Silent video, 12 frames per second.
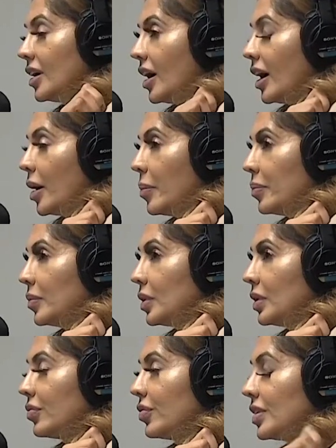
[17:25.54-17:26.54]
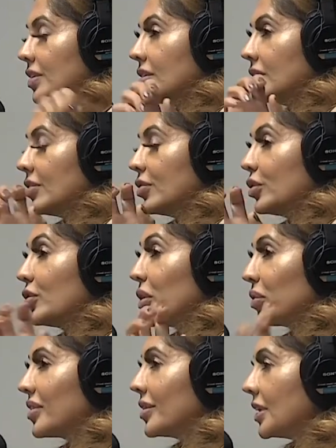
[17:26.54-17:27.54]
um, if it if you
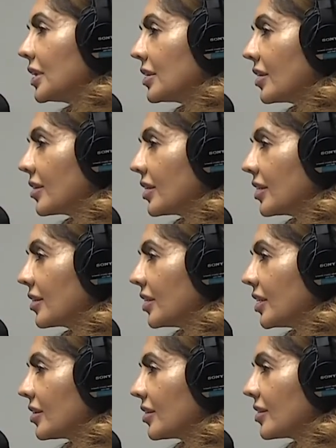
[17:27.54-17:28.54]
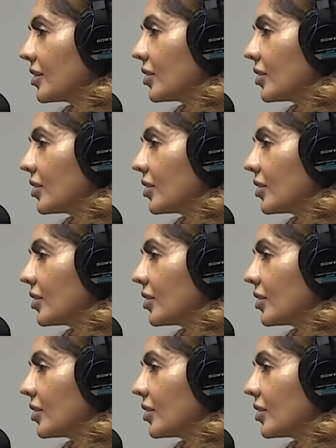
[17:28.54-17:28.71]
don't see it, does it exist?